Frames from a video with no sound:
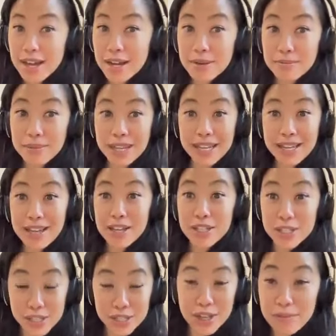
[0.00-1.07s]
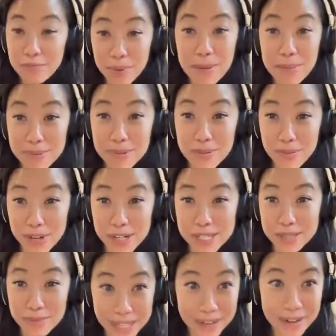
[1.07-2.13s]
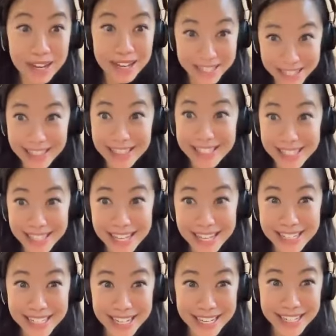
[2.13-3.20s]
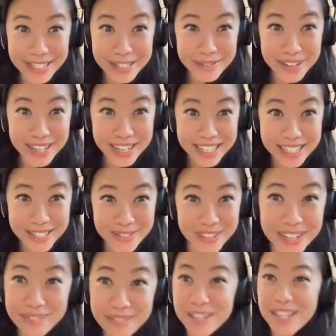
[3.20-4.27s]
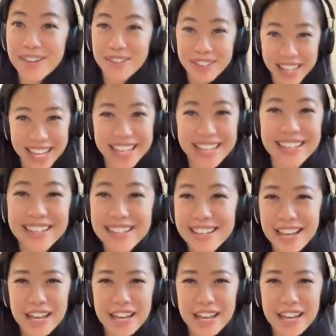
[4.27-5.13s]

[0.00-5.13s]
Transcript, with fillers: i'm um, like to solve problems for us like i said this last night to my husband i'm like okay and